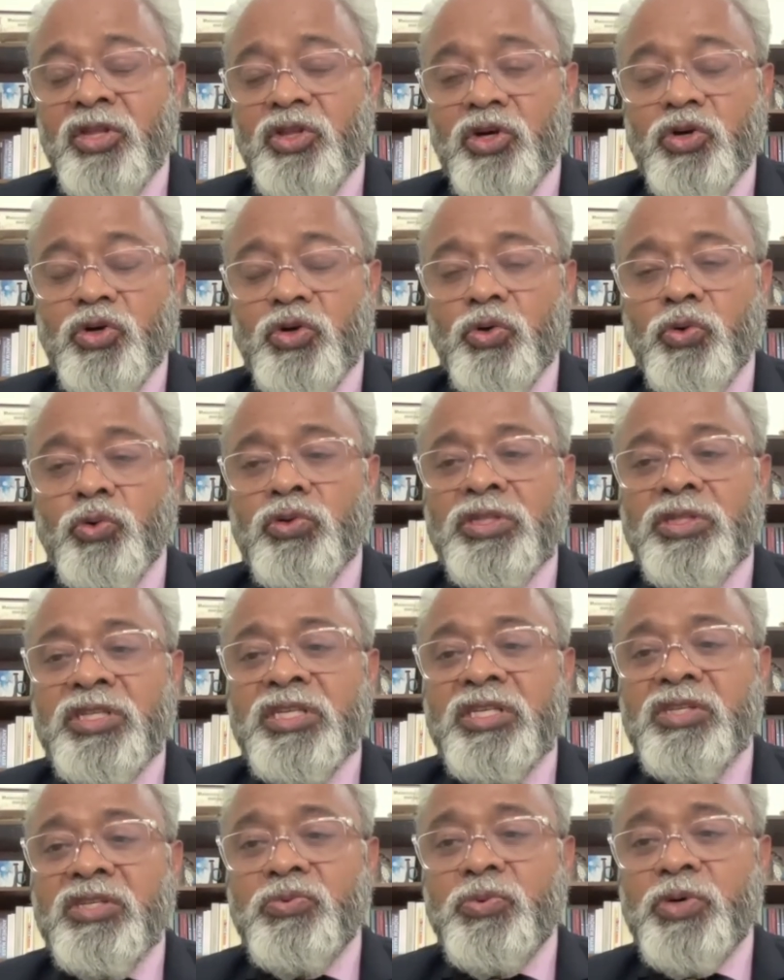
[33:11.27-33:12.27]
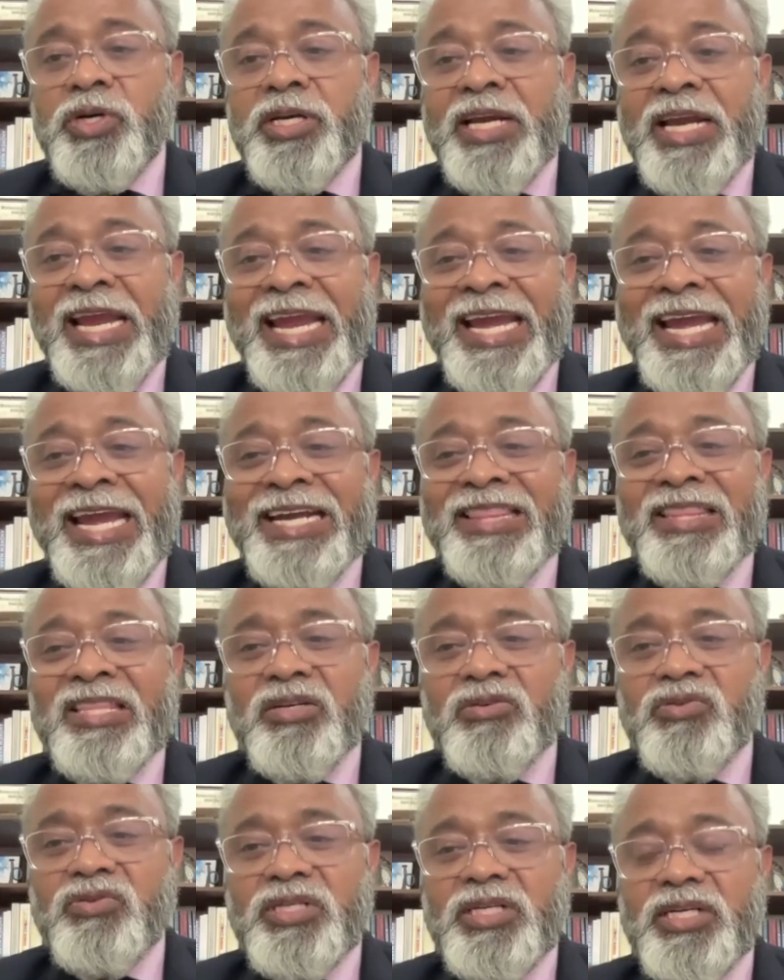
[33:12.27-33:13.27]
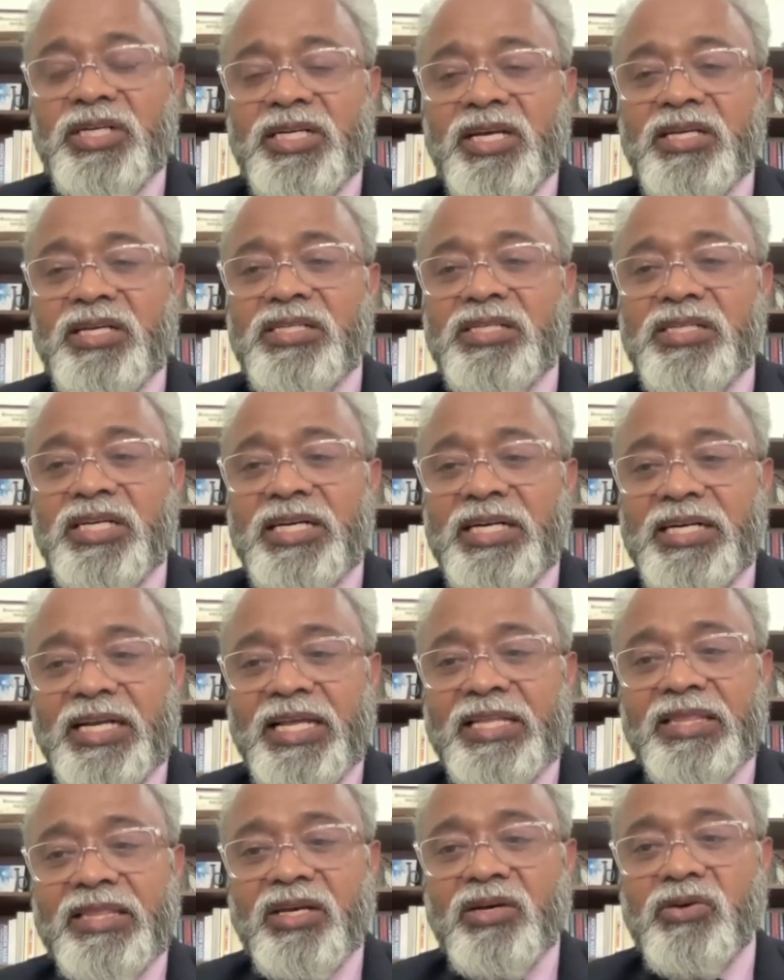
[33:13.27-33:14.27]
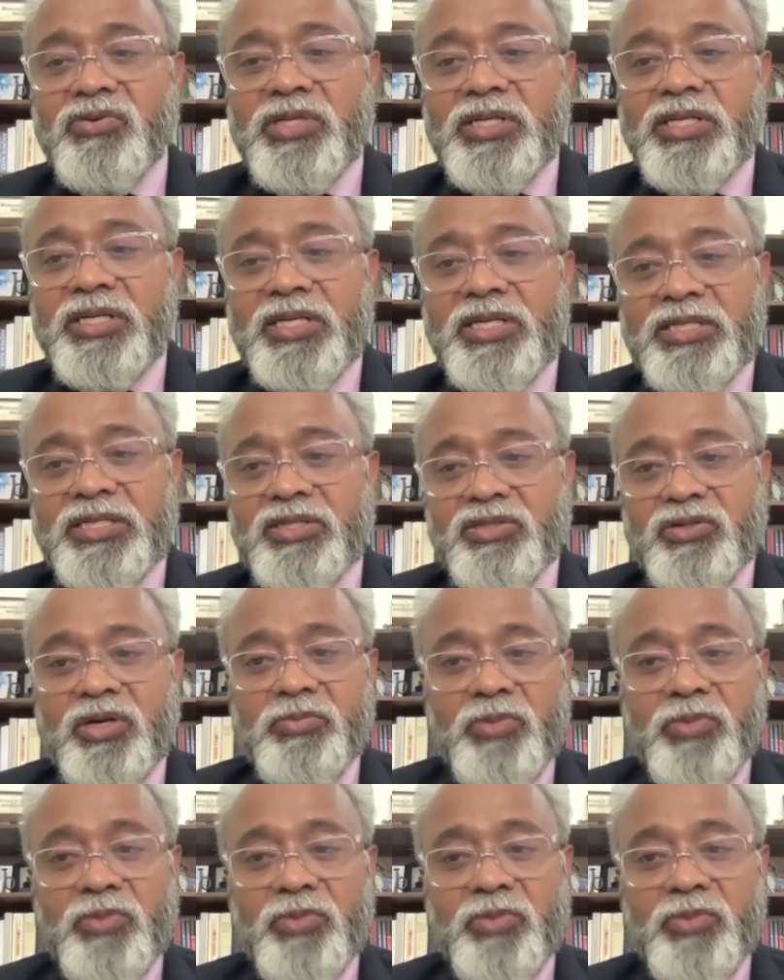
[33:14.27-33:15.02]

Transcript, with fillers: The cruisers were 8,000 tons and 10,000 tons.